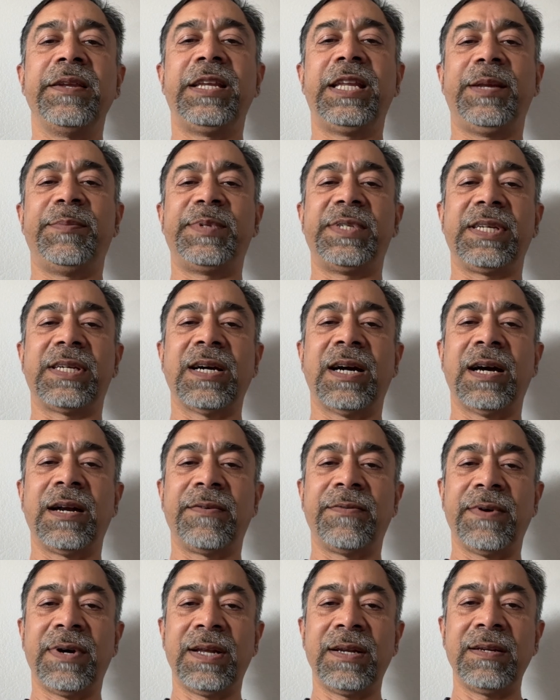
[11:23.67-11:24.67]
DeepSeek
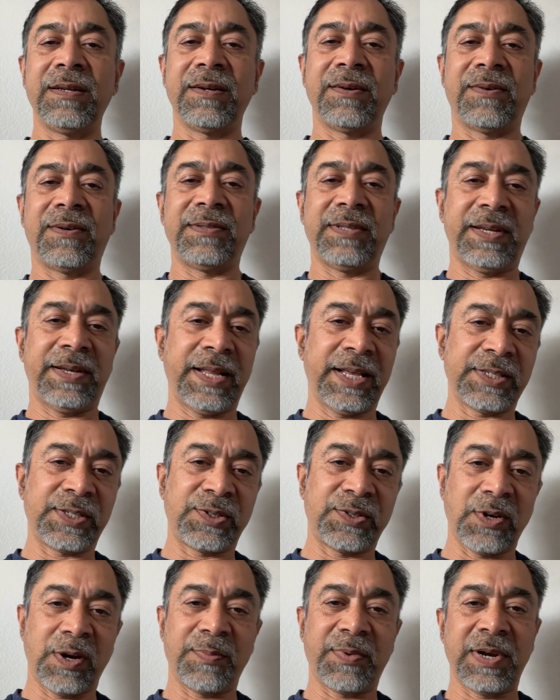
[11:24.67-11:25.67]
R1 on their
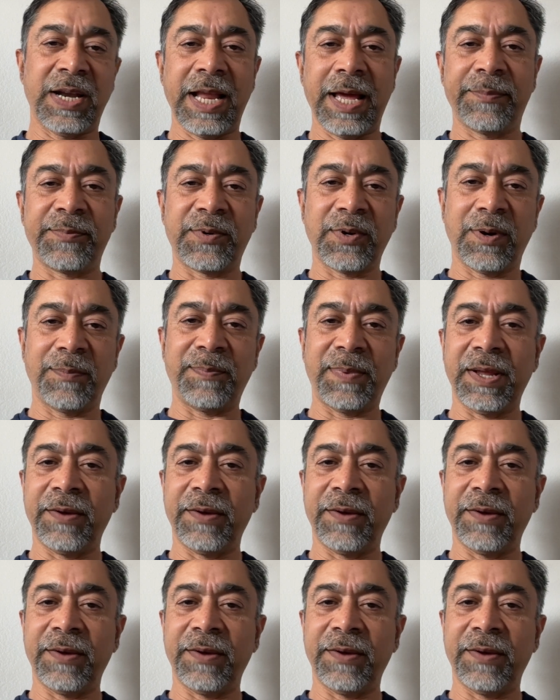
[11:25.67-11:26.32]
desktop or laptop,